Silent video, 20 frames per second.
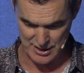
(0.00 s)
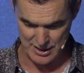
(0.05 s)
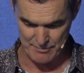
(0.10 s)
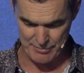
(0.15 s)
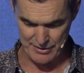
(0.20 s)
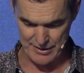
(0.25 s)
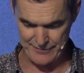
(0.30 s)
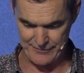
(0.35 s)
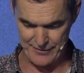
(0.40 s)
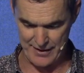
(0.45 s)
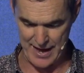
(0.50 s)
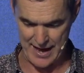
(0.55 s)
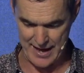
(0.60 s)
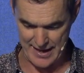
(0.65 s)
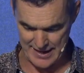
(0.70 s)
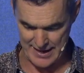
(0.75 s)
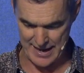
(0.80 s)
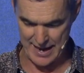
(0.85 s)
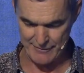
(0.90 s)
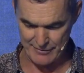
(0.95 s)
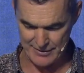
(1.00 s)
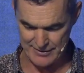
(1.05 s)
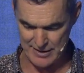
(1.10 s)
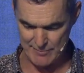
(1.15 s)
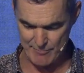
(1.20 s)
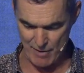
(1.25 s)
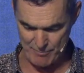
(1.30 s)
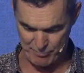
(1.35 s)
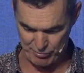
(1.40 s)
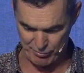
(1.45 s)
But if in everything
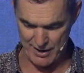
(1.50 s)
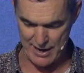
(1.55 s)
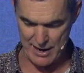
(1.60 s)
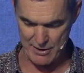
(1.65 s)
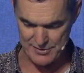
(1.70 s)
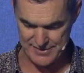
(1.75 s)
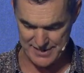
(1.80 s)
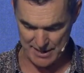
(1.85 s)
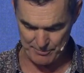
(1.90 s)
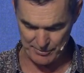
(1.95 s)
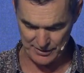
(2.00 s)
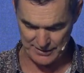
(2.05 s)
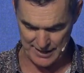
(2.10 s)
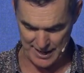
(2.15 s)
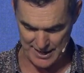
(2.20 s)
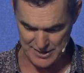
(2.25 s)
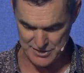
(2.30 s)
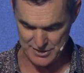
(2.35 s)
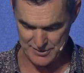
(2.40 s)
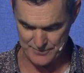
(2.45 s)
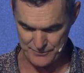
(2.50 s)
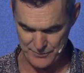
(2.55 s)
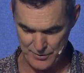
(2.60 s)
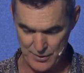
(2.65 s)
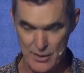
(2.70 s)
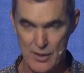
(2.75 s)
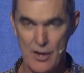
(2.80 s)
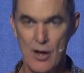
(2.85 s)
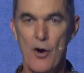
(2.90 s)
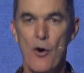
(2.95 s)
by prayer and supplication,
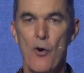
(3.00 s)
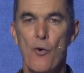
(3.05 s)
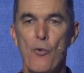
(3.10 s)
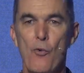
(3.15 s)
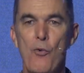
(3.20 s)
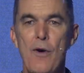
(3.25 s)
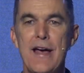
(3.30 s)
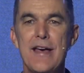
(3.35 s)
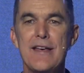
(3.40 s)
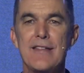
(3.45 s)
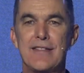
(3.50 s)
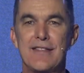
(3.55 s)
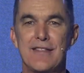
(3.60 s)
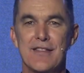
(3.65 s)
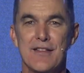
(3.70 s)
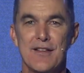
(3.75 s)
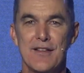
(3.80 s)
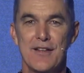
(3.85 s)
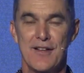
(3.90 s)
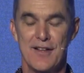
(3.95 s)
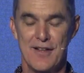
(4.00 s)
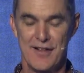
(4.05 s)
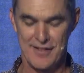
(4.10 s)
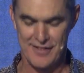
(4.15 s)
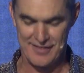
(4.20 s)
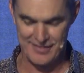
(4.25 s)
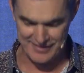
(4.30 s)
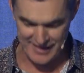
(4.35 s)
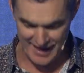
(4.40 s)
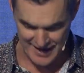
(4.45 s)
with
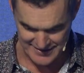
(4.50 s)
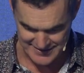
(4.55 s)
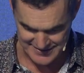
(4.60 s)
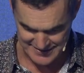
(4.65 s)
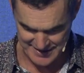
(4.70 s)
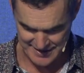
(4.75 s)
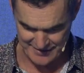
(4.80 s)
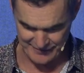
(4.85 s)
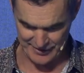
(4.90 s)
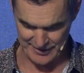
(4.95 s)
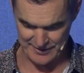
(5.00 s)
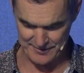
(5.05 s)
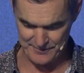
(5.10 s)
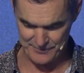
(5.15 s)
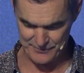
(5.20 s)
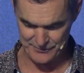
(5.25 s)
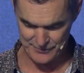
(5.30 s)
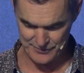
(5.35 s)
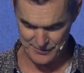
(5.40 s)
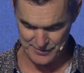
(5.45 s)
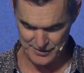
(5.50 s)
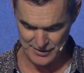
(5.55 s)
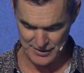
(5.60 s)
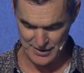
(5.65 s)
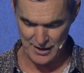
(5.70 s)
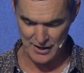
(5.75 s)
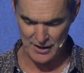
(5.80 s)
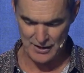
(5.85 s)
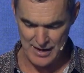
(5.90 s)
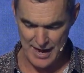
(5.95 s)
thanksgiving,
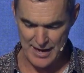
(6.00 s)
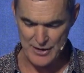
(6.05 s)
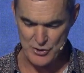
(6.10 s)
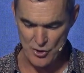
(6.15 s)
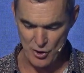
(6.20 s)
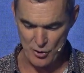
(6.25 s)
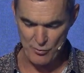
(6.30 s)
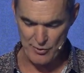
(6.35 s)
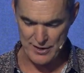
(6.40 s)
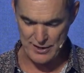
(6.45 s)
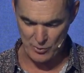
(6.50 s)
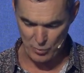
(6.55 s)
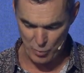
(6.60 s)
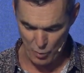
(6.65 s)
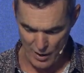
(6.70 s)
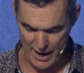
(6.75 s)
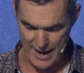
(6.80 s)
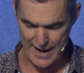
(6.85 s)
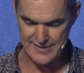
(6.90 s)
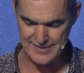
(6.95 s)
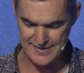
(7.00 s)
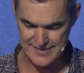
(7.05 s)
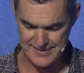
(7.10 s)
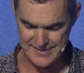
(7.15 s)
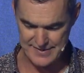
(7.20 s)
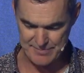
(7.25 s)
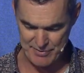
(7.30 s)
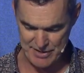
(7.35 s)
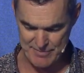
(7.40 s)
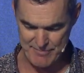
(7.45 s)
let your
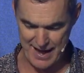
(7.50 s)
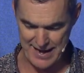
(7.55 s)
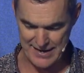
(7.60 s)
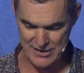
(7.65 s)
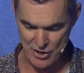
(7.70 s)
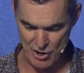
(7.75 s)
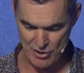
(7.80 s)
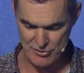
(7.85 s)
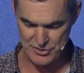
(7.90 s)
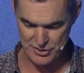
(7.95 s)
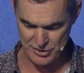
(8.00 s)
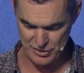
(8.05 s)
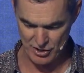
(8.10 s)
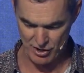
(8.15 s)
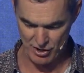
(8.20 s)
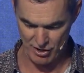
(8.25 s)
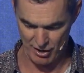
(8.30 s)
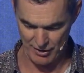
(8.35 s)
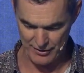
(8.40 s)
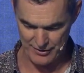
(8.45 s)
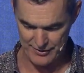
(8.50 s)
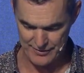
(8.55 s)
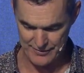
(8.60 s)
requests be made known to God.